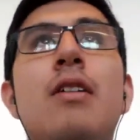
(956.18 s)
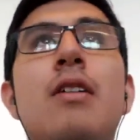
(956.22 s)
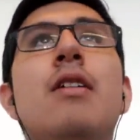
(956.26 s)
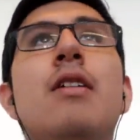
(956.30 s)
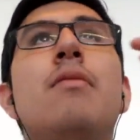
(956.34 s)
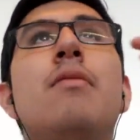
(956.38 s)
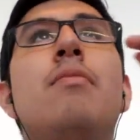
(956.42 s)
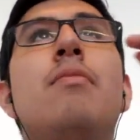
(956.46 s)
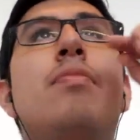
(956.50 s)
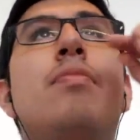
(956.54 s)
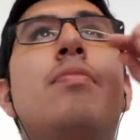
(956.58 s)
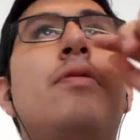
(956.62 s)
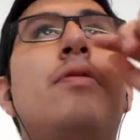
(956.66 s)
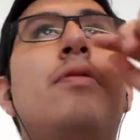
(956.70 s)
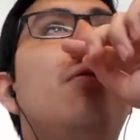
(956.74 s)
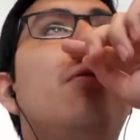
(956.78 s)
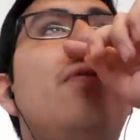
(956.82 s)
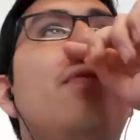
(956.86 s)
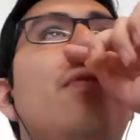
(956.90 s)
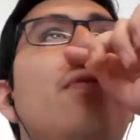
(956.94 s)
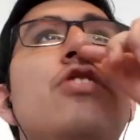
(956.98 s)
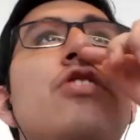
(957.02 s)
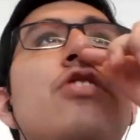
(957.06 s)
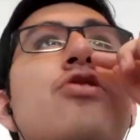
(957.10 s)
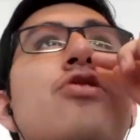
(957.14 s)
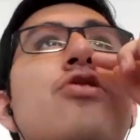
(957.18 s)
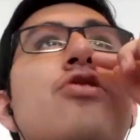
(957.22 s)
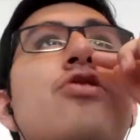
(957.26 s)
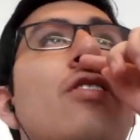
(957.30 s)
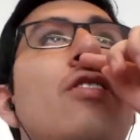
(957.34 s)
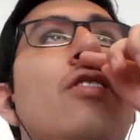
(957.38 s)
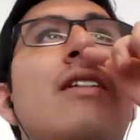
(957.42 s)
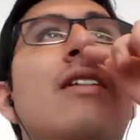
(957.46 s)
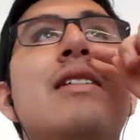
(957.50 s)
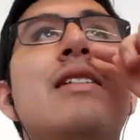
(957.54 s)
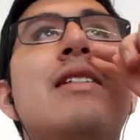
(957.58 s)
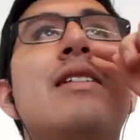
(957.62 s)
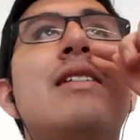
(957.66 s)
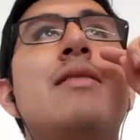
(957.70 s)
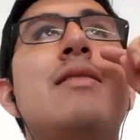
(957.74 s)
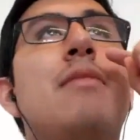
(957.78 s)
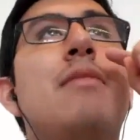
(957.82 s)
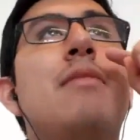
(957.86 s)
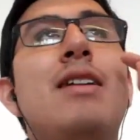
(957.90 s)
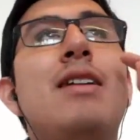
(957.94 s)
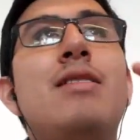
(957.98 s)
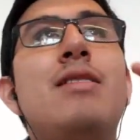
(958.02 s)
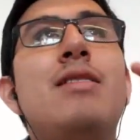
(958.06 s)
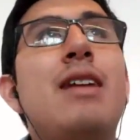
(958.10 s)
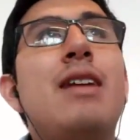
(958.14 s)
Peruvian journalism
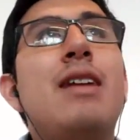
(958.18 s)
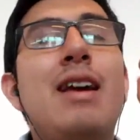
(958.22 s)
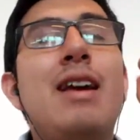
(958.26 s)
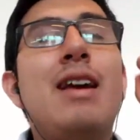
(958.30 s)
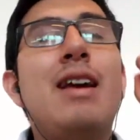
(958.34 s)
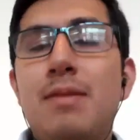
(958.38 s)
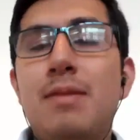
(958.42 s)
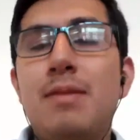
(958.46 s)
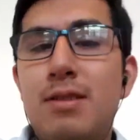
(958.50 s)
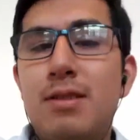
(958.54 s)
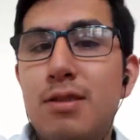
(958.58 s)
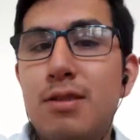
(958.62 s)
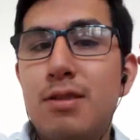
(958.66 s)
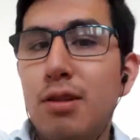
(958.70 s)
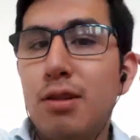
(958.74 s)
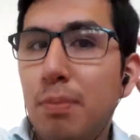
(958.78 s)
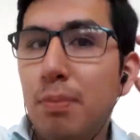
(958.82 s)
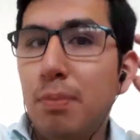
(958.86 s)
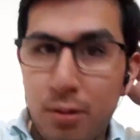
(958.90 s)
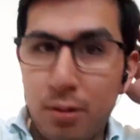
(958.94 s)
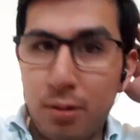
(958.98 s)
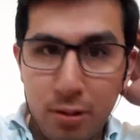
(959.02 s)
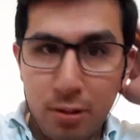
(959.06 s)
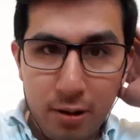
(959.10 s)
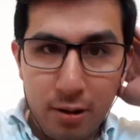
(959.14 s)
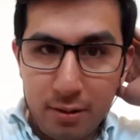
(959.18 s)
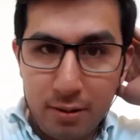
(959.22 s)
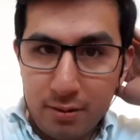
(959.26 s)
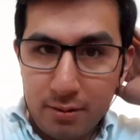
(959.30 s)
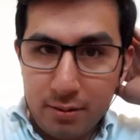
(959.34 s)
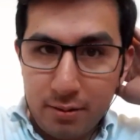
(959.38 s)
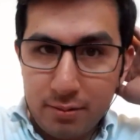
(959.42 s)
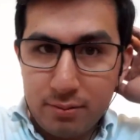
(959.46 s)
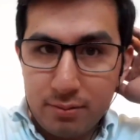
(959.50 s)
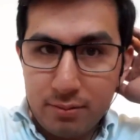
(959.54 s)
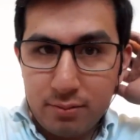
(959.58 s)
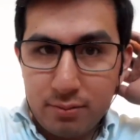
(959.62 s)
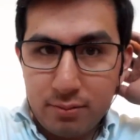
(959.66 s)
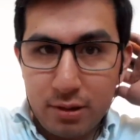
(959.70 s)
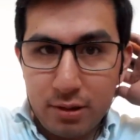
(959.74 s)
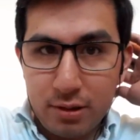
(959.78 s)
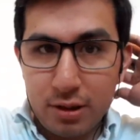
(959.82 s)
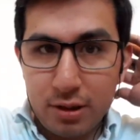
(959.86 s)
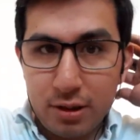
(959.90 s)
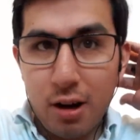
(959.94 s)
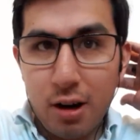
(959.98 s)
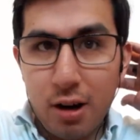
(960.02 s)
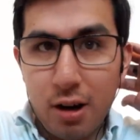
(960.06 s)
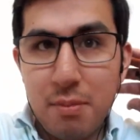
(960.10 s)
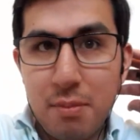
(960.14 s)
has been so poor.
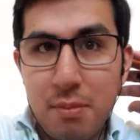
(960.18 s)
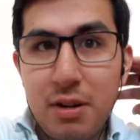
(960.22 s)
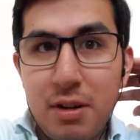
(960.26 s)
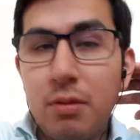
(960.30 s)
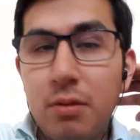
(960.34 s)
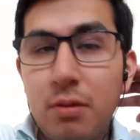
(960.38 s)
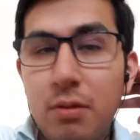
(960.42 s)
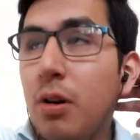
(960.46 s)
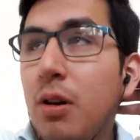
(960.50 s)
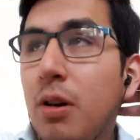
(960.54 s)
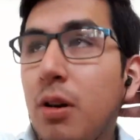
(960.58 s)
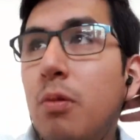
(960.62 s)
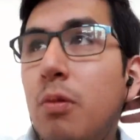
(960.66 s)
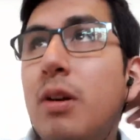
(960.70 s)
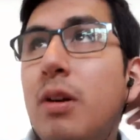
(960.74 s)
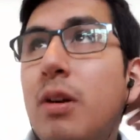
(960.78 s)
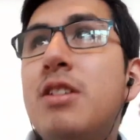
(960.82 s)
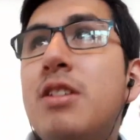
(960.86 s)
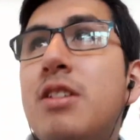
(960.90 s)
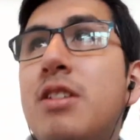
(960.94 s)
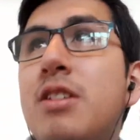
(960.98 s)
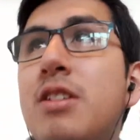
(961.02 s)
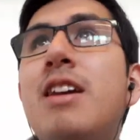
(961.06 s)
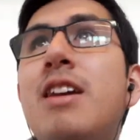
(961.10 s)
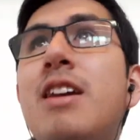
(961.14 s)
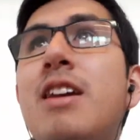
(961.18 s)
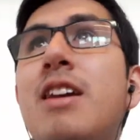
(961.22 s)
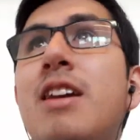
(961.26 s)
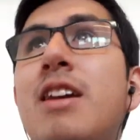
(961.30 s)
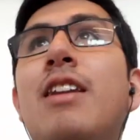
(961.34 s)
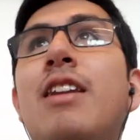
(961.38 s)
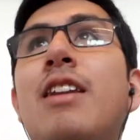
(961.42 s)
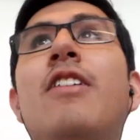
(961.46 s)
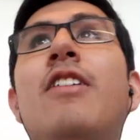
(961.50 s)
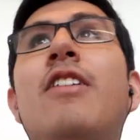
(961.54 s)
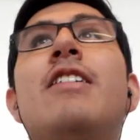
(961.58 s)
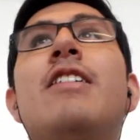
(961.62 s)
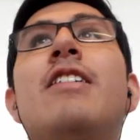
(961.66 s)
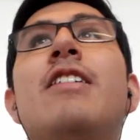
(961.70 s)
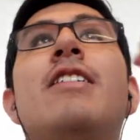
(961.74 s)
I mean, we're seeing a different